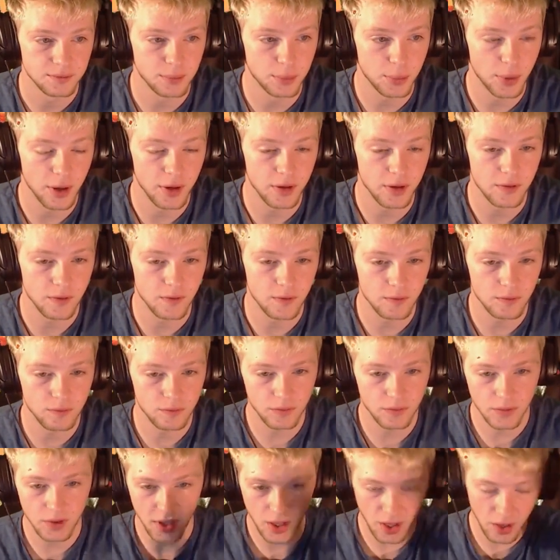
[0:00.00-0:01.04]
But
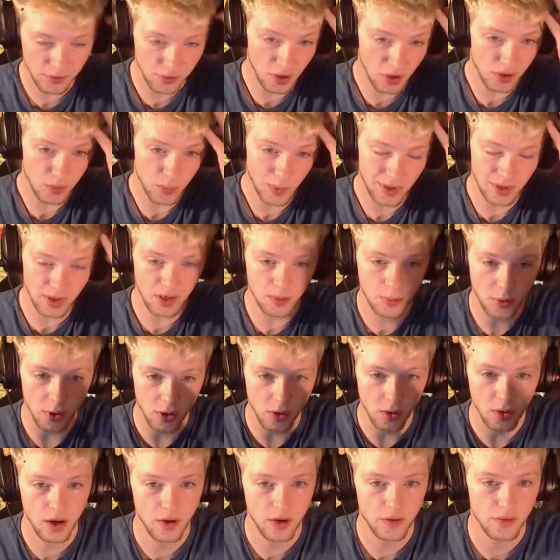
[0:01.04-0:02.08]
as long as we can keep her
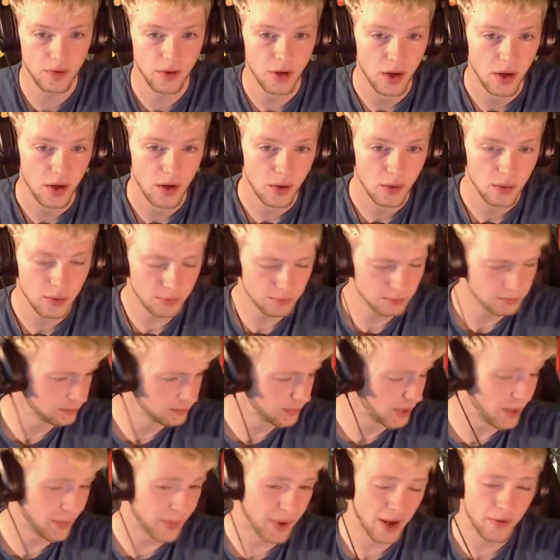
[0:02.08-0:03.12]
alive
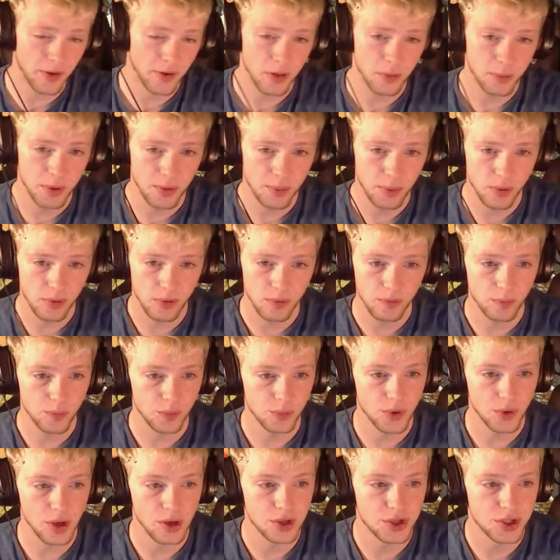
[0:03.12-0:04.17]
and we have other people
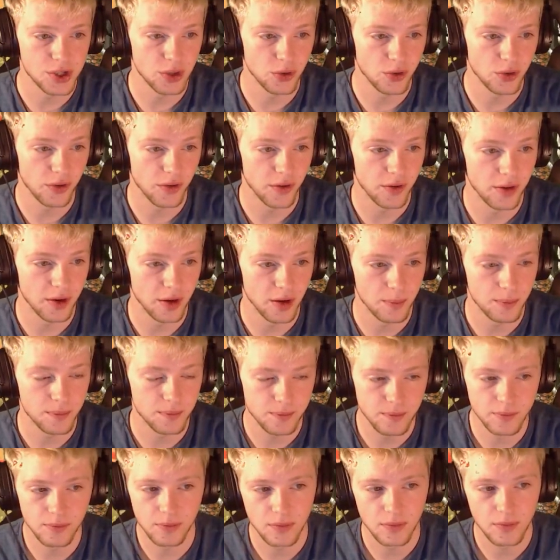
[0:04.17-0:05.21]
shielding the team,
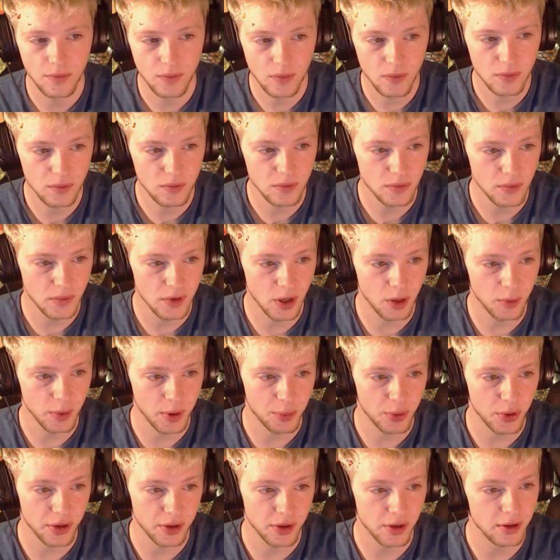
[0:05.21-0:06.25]
it'll be
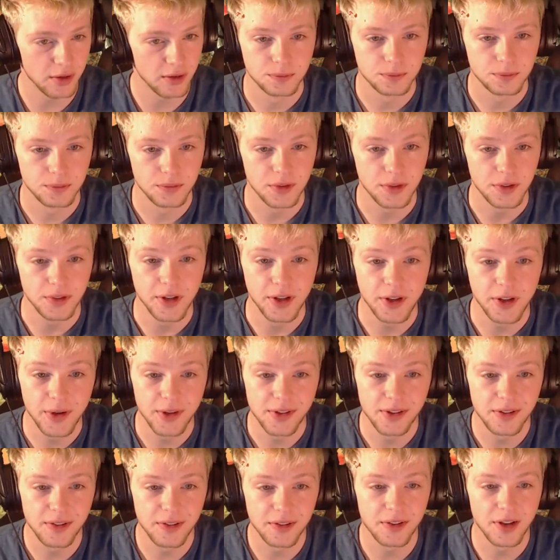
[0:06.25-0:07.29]
pretty good.
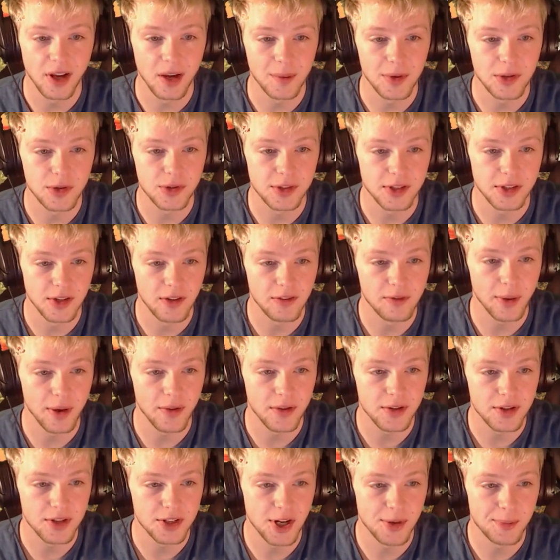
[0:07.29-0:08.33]
Decreases the damage received by
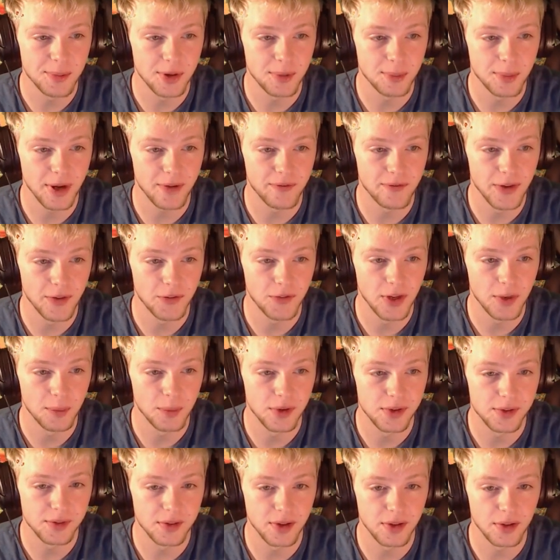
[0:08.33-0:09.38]
this champion by
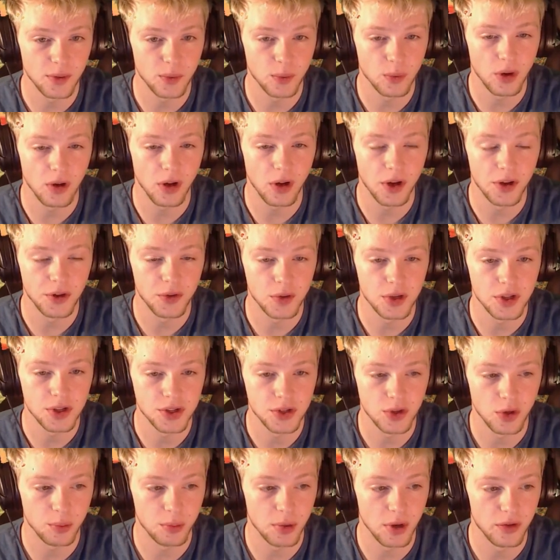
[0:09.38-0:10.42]
15% while under a
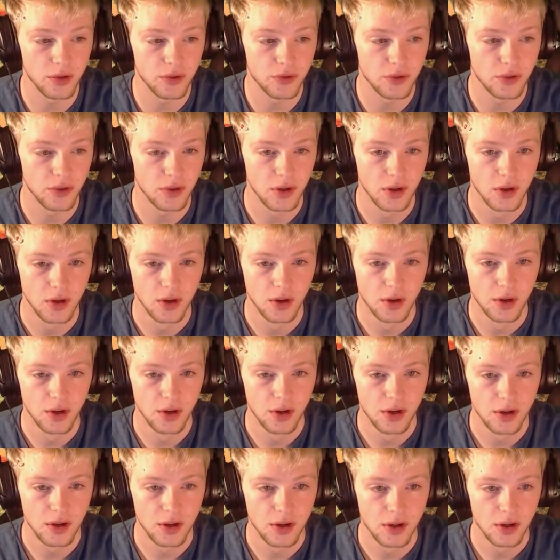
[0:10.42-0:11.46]
shield buff.
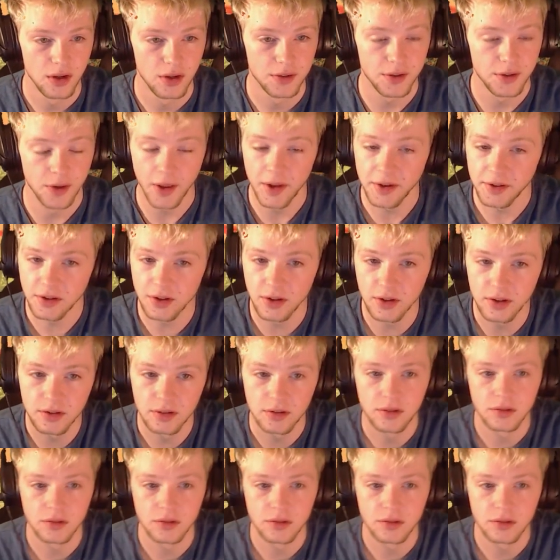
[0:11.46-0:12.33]
So that's good.